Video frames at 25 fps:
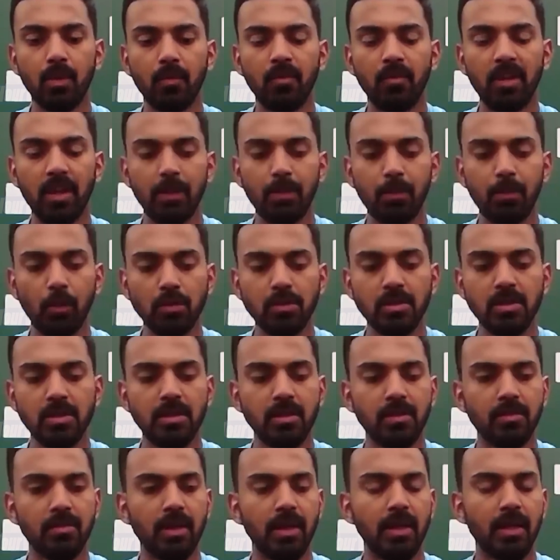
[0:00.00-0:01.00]
very
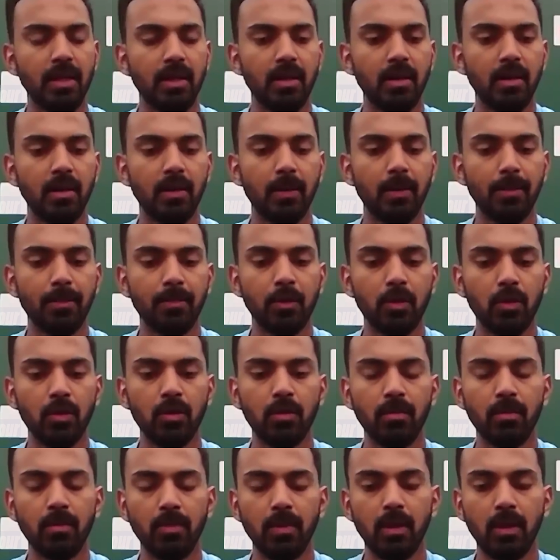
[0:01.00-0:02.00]
positive,
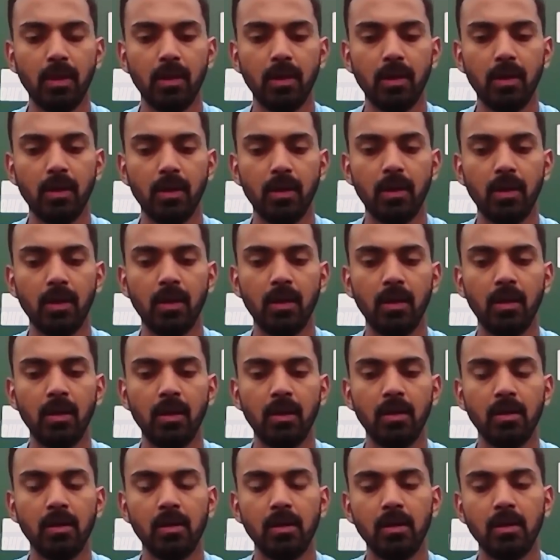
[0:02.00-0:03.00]
and
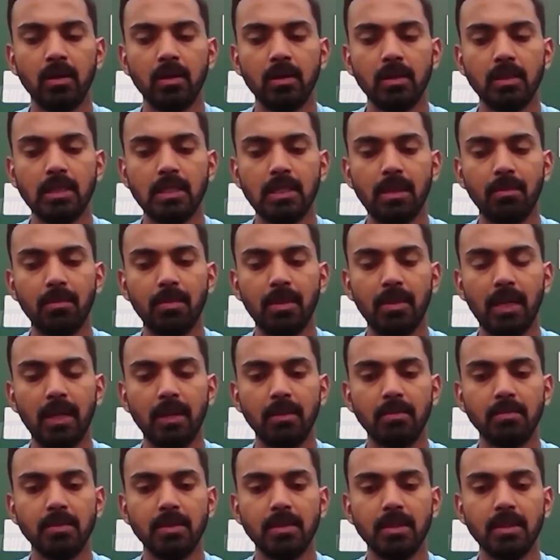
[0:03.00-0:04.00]

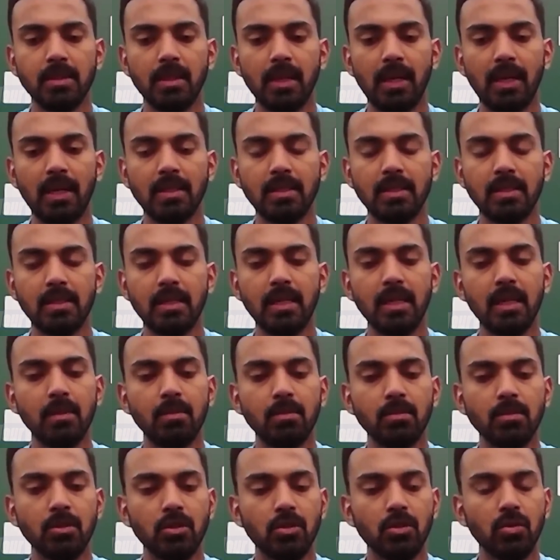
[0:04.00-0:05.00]
sometimes as
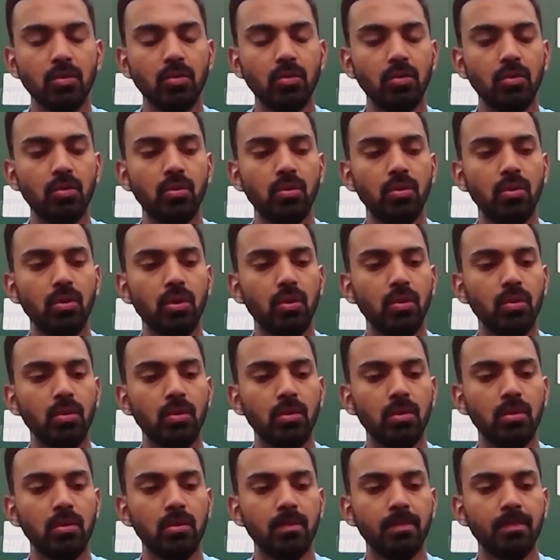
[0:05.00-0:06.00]
teams
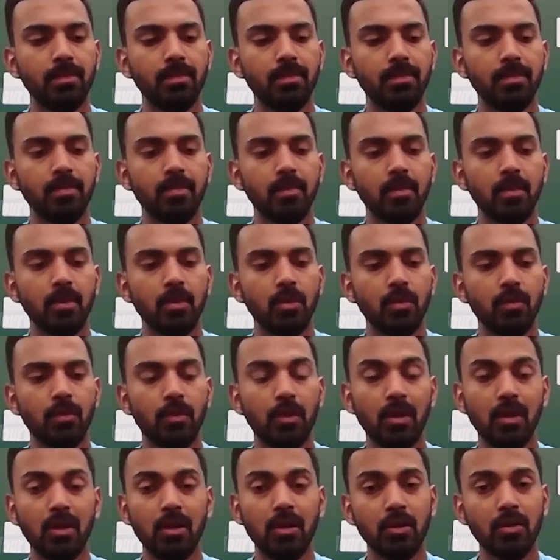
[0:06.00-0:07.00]
you've
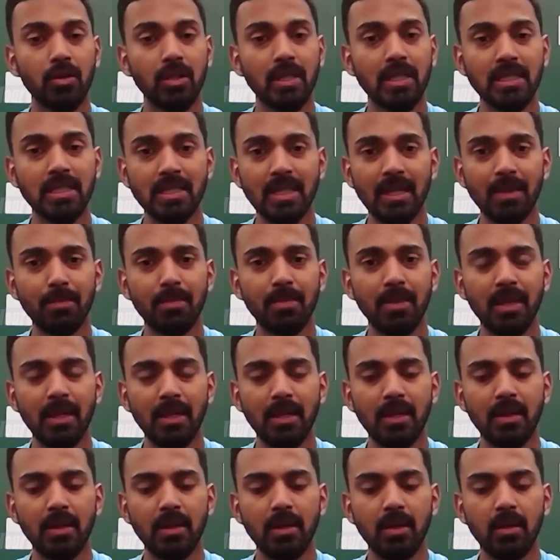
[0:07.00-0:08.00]
learned to accept
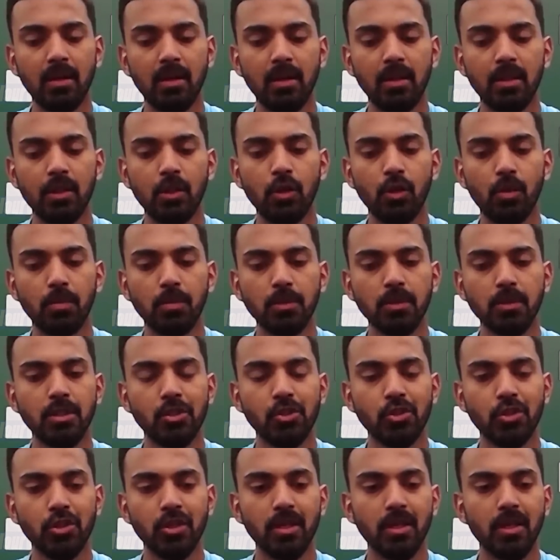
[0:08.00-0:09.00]
that the
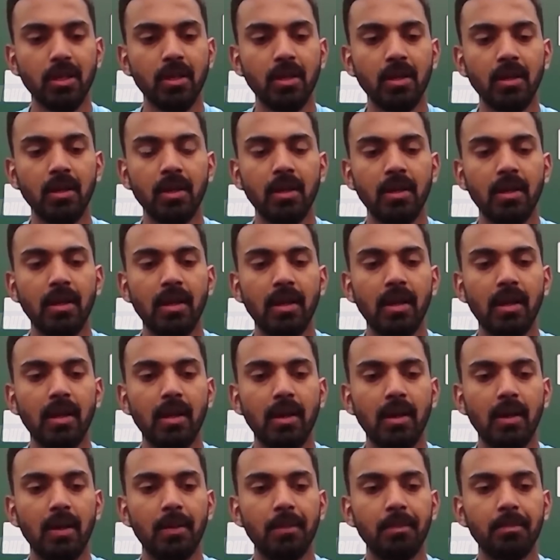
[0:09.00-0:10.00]
opposition
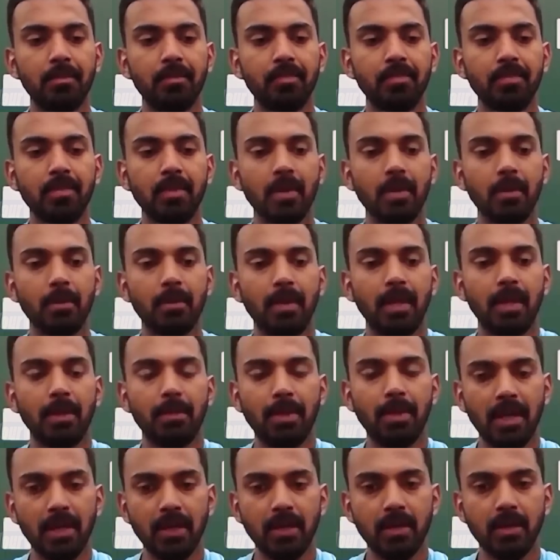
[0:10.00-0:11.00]
played
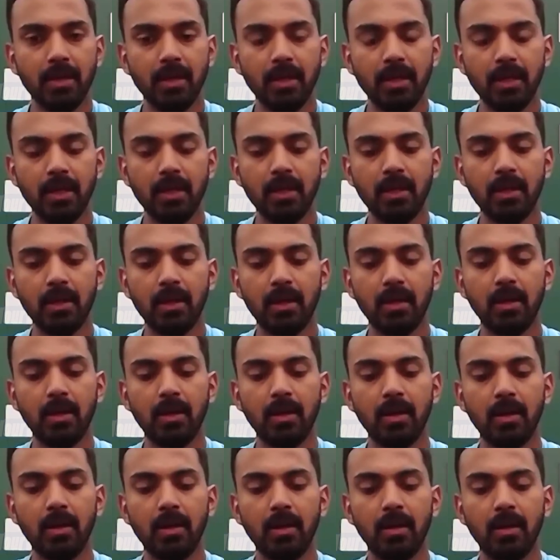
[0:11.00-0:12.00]
better cricket.
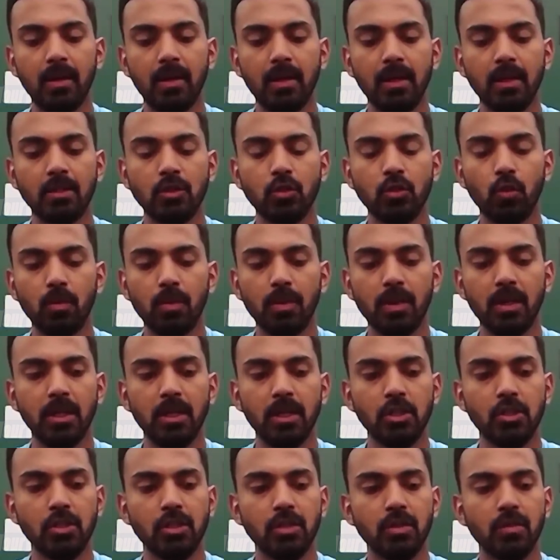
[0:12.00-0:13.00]
It's home
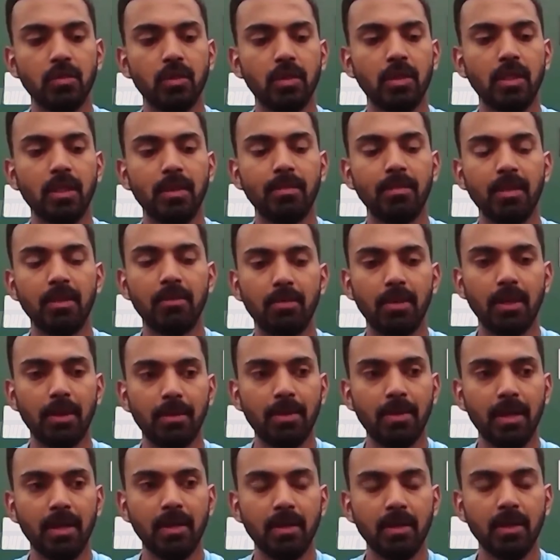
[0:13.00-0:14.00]
conditions for them. They played
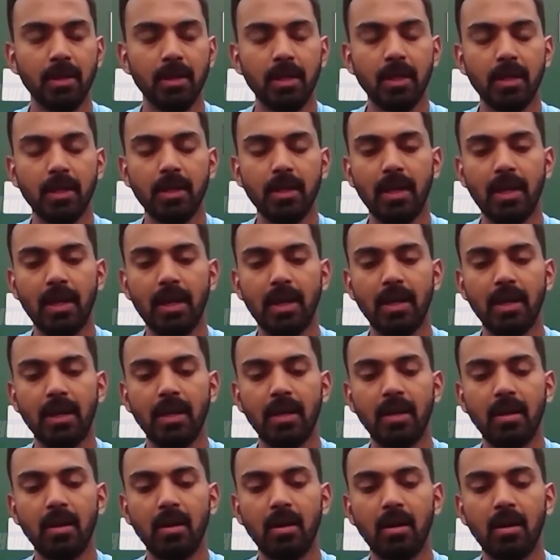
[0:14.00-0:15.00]
better cricket,
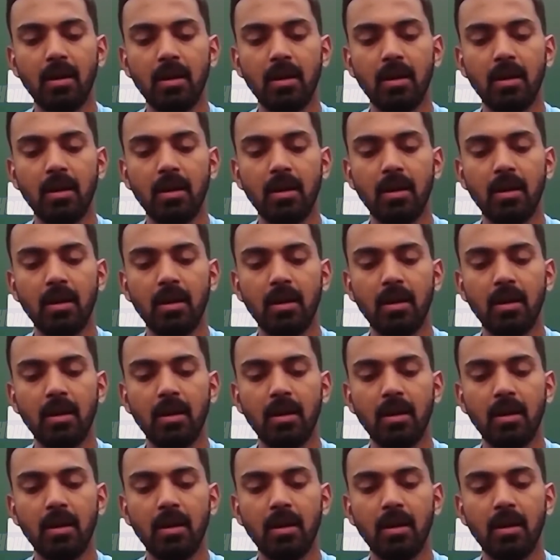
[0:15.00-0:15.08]
and